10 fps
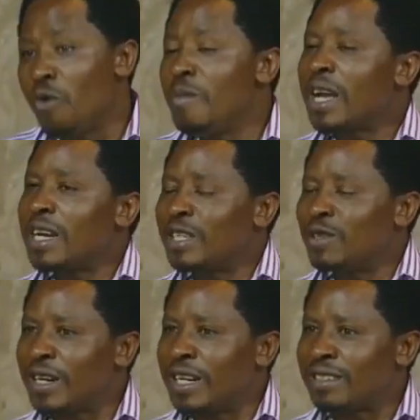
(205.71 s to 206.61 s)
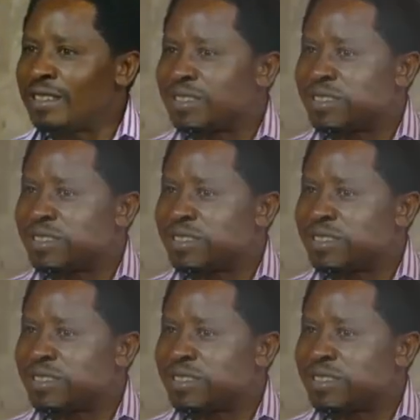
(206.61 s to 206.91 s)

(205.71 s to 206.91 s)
make a difference.